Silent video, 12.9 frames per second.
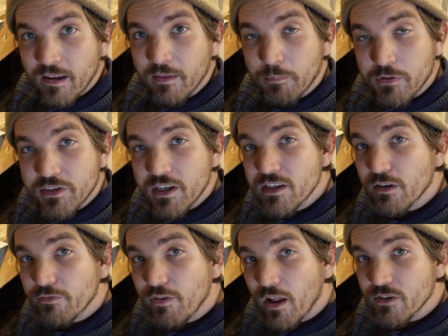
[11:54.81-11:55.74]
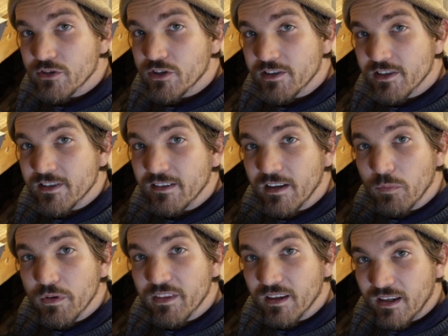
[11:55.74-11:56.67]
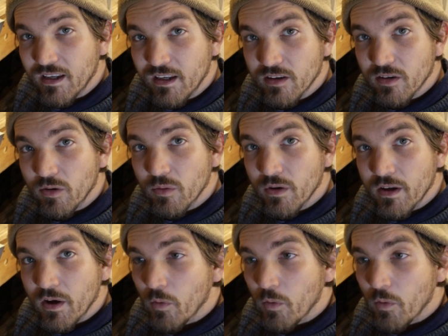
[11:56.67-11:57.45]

The procedure follows just as it did with the keel.